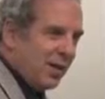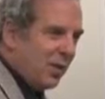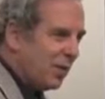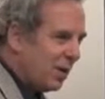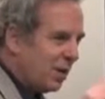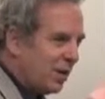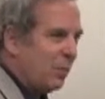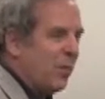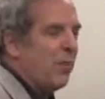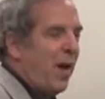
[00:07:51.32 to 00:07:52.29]
you only need a
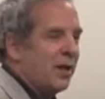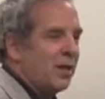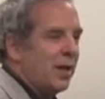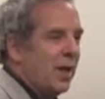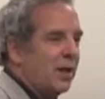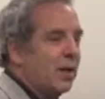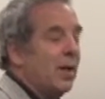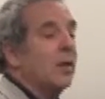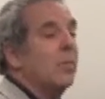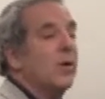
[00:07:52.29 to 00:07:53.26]
little bit of passion to get it
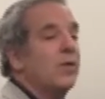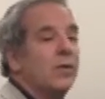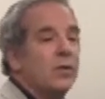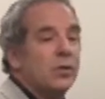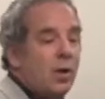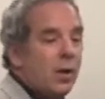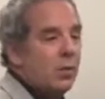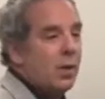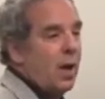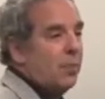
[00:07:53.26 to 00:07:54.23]
done. But if you're trying to
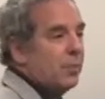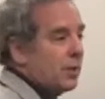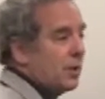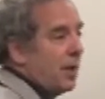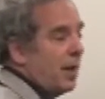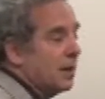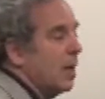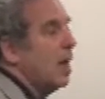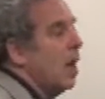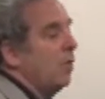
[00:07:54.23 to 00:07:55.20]
accomplish a task
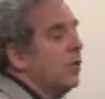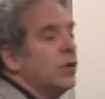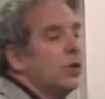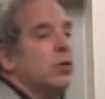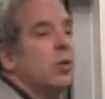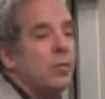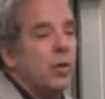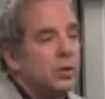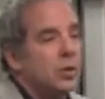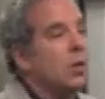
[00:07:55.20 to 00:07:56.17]
of a jigsaw
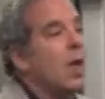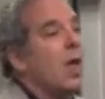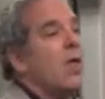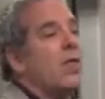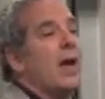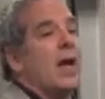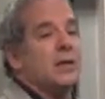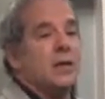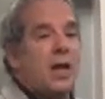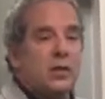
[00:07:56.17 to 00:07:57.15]
puzzle that
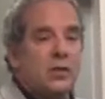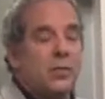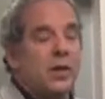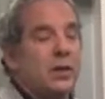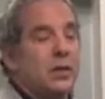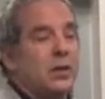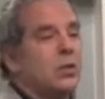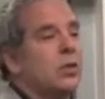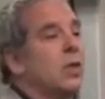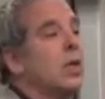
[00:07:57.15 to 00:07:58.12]
has lots of pieces,
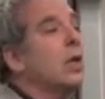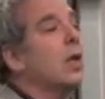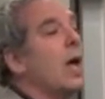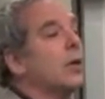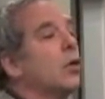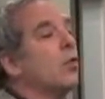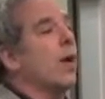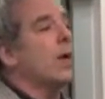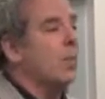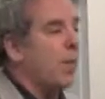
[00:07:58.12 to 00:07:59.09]
you need a lot
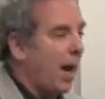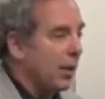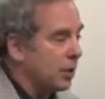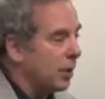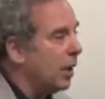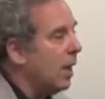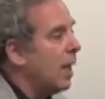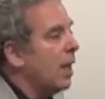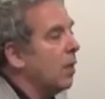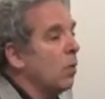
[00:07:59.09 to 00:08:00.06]
greater passion
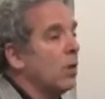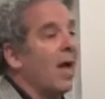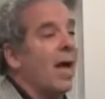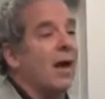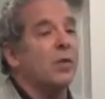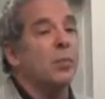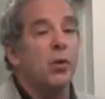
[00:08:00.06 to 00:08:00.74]
in order to have the